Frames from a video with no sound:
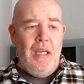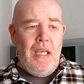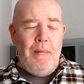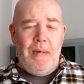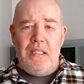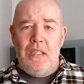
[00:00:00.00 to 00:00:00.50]

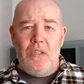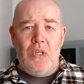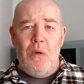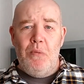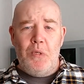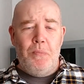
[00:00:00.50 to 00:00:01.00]
It makes it
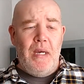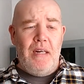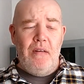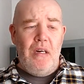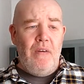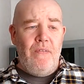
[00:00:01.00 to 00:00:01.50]
so much
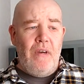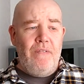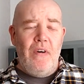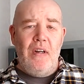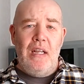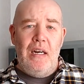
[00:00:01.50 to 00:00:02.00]
better, and I
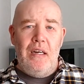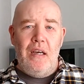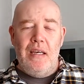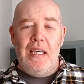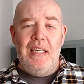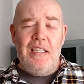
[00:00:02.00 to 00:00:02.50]
find it a
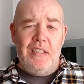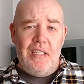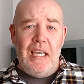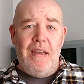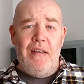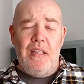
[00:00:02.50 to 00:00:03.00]
lot easier to
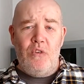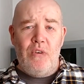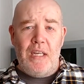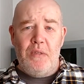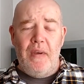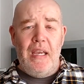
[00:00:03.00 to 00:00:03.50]
get around the
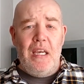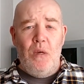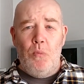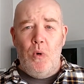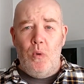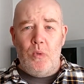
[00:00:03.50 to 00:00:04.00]
tracks without
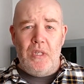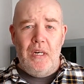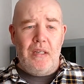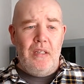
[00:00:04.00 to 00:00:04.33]
hitting walls, and